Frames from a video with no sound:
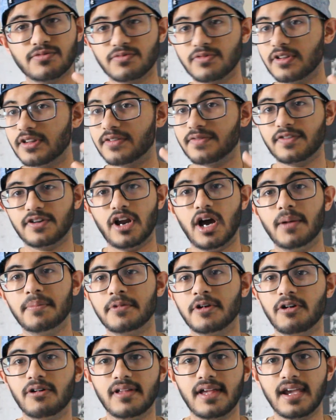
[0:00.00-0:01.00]
really
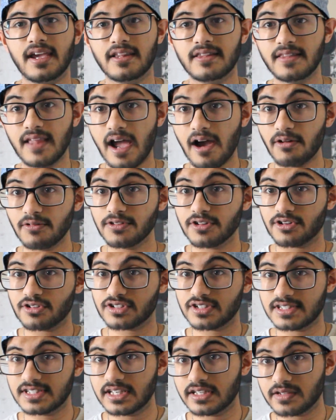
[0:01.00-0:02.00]
phenomenal, and now there's
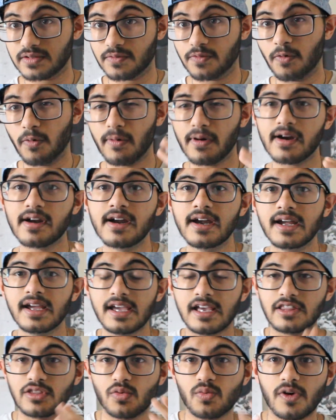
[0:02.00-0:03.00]
a season 4
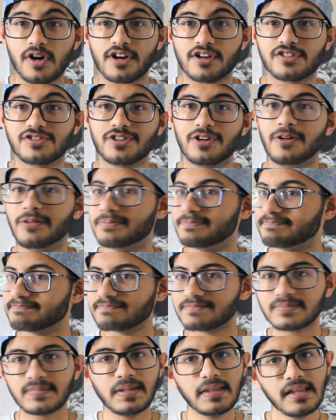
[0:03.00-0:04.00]
in the works. So
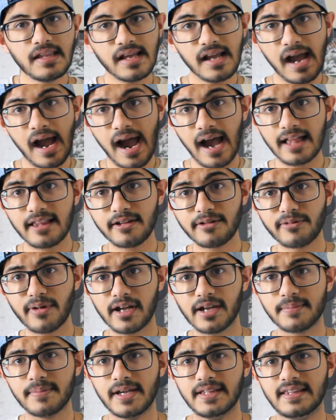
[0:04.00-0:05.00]
highly
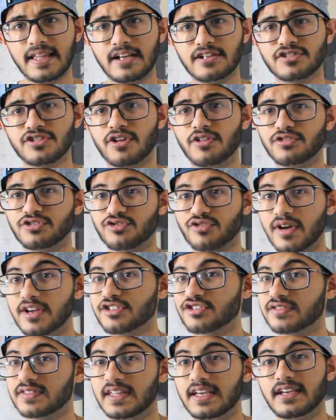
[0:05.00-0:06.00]
recommend that show,
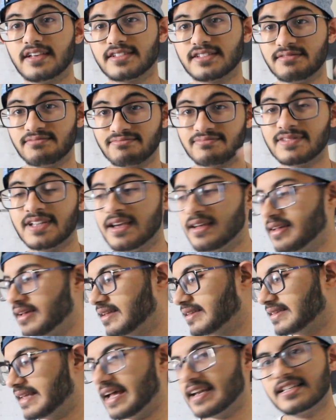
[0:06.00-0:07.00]
Stranger Things.
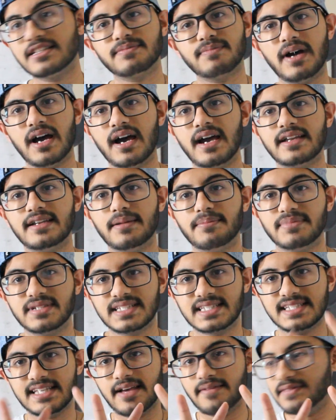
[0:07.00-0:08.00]
That is my number
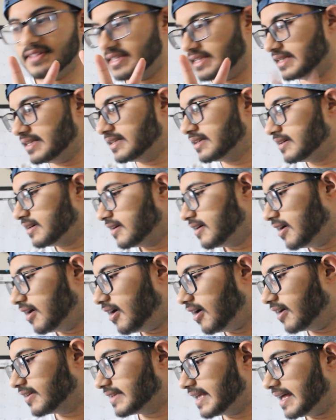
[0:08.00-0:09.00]
7
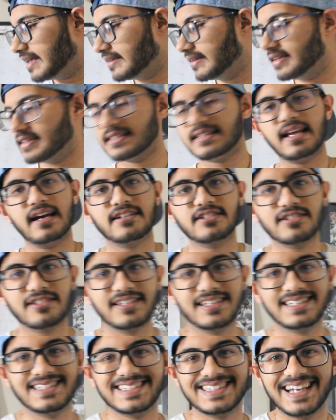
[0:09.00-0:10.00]
on that list,
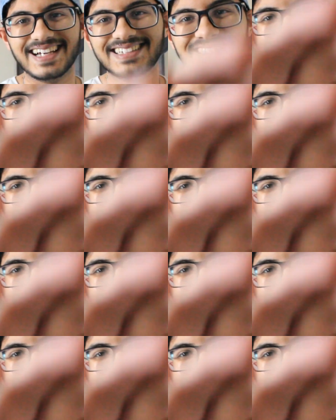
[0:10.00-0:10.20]
actually. Yeah.